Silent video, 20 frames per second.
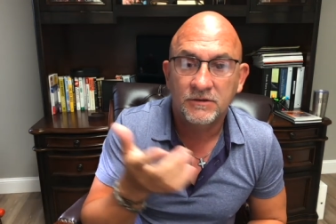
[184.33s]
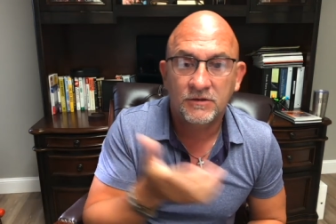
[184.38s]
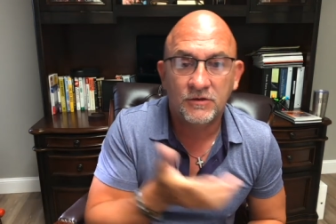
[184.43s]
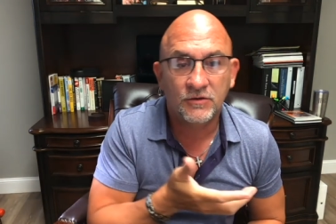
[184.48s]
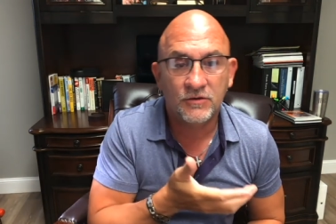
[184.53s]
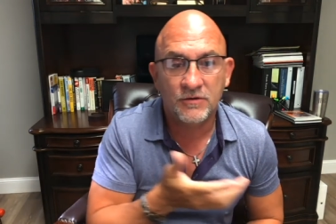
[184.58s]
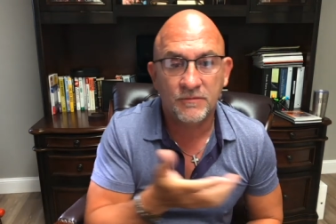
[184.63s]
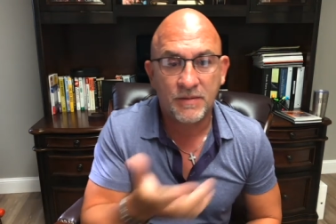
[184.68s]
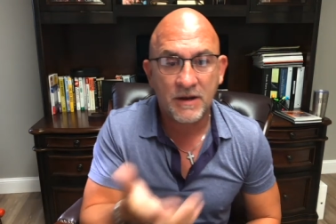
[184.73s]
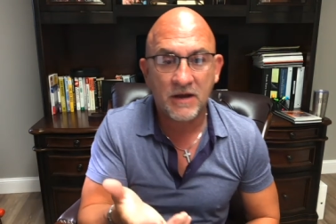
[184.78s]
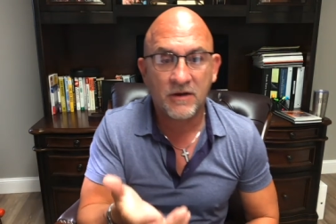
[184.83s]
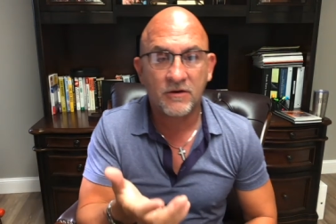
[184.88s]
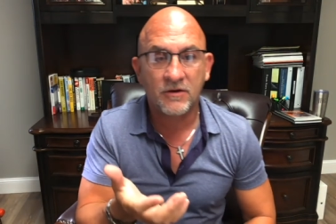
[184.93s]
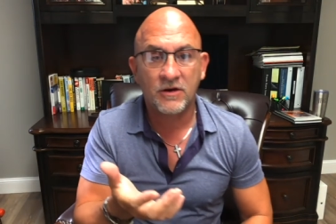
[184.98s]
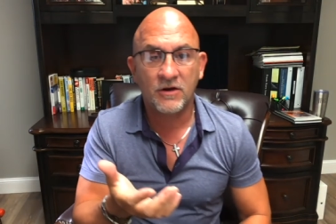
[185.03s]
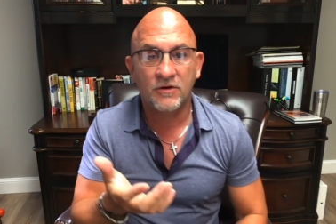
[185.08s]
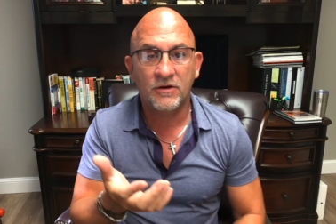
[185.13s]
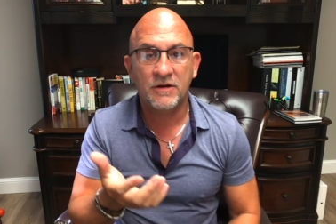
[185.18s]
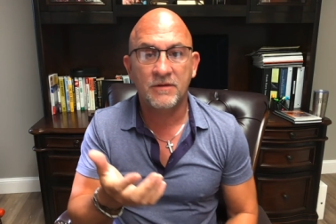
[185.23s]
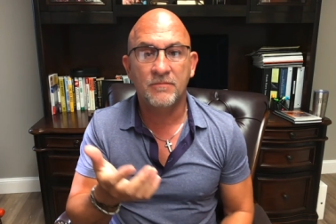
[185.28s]
to the powder
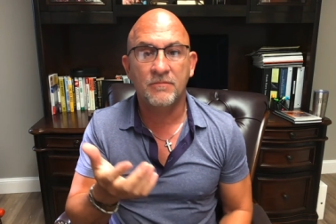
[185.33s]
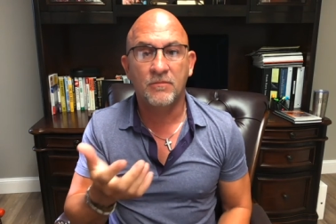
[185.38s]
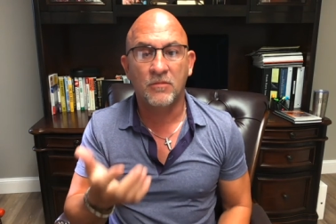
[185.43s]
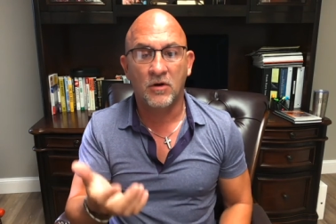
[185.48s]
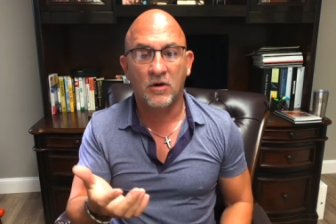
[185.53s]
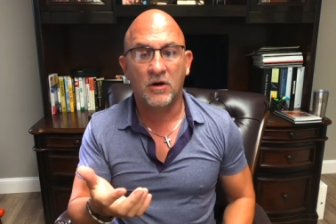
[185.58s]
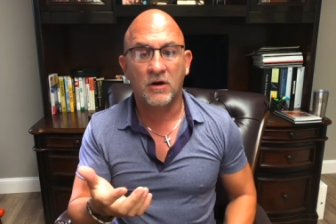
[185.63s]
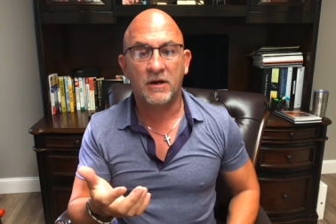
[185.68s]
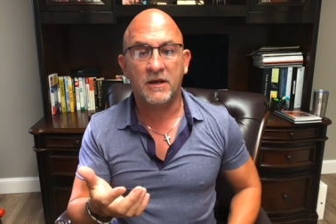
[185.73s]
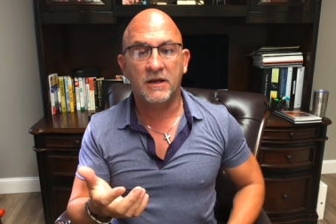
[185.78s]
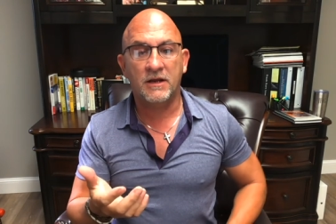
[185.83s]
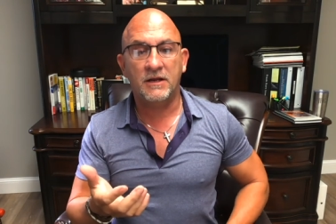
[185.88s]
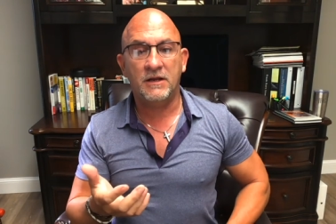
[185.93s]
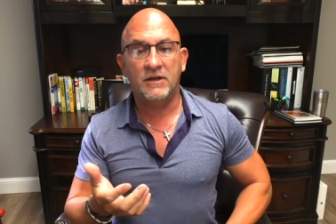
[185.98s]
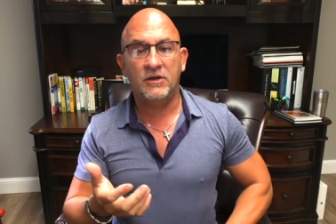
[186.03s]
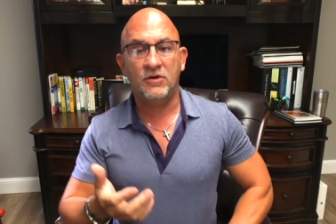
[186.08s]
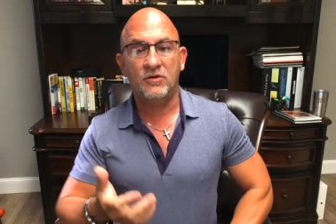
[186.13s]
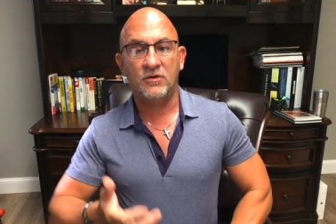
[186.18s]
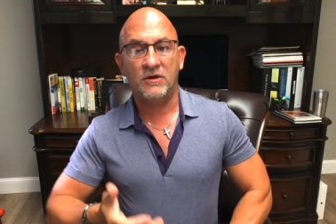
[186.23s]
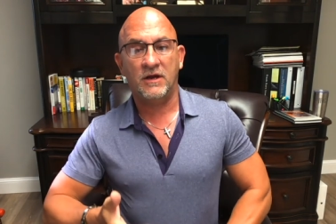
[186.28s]
coating market,
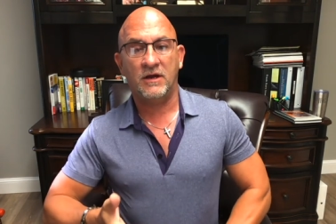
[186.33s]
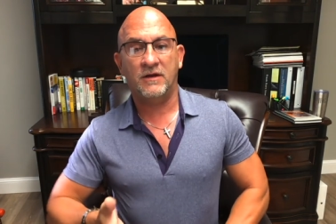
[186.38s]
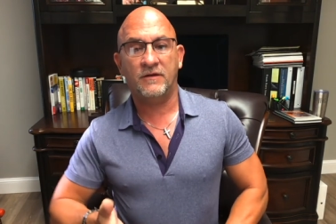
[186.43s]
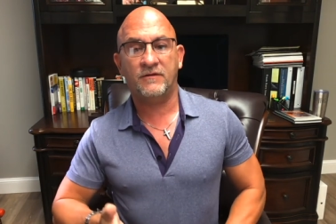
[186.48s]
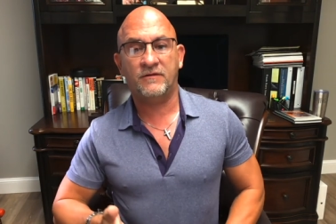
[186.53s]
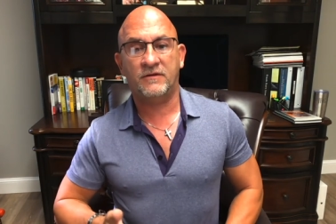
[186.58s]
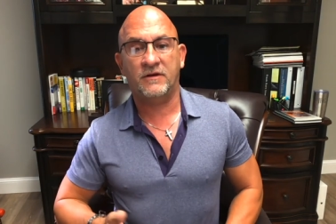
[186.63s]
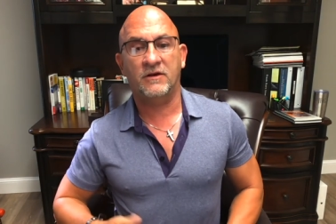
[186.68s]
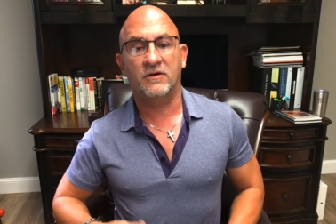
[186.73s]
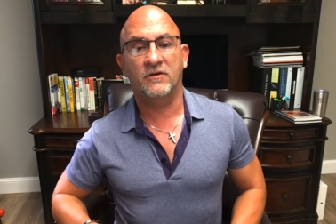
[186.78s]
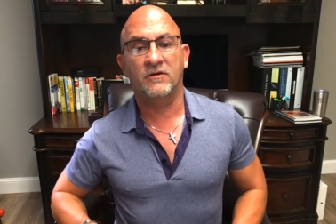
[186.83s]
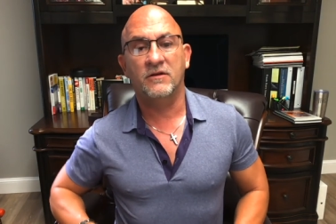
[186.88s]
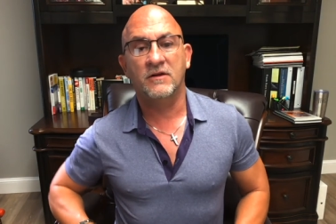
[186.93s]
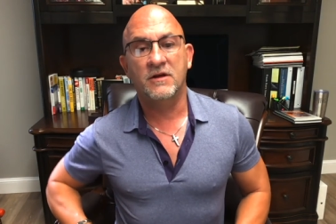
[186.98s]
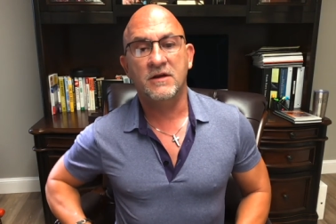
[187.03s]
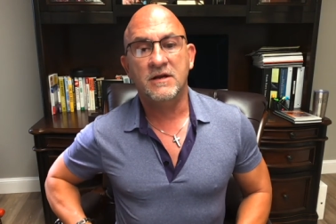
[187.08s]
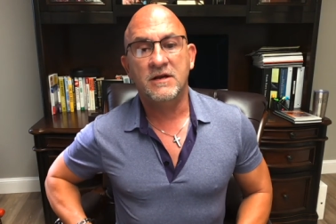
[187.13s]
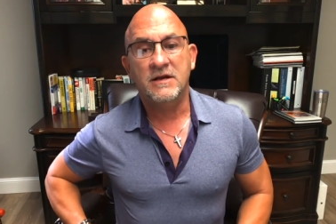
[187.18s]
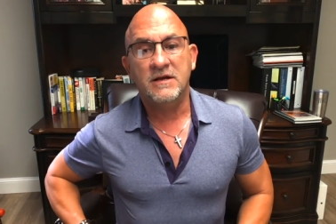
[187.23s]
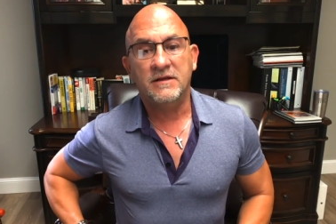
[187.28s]
and you guys sell
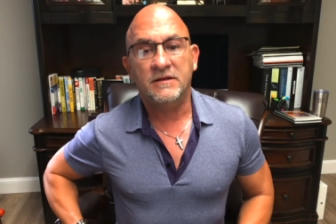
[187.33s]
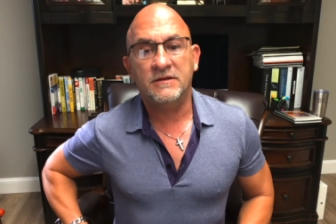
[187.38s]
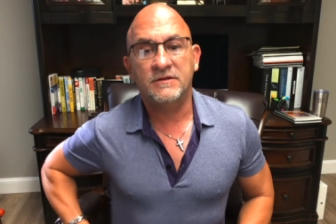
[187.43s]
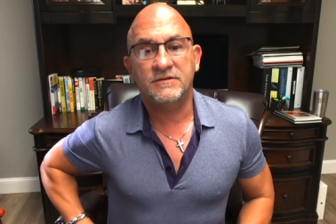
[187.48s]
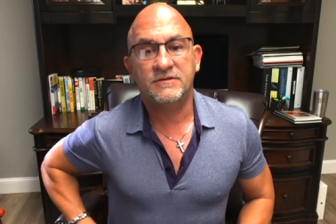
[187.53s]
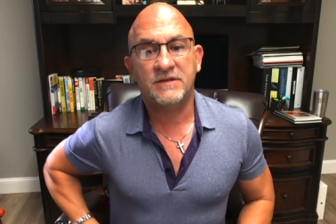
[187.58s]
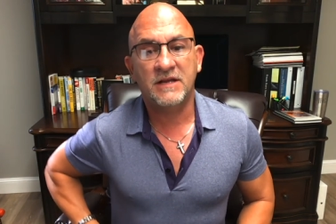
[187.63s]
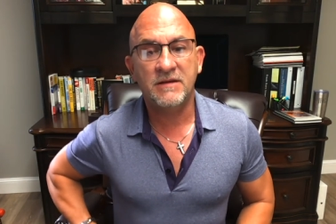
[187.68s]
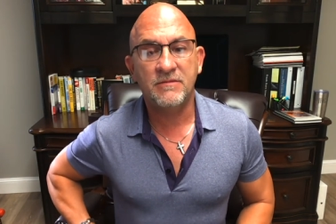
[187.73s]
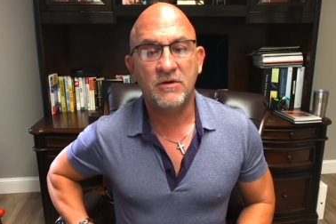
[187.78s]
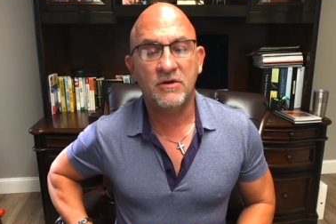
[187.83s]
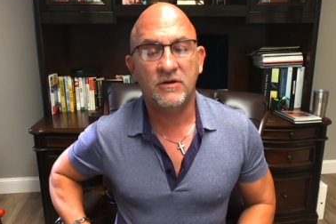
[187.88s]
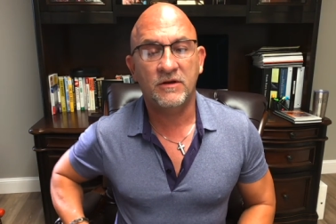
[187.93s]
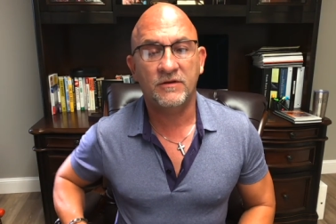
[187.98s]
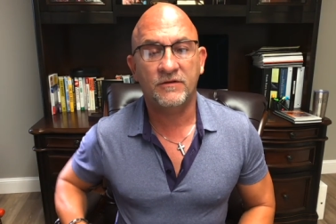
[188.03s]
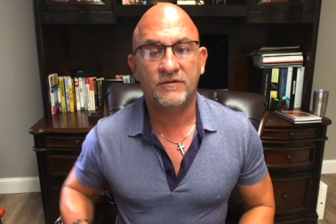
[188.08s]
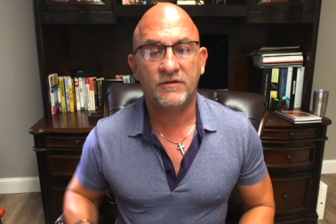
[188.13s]
this steam unit."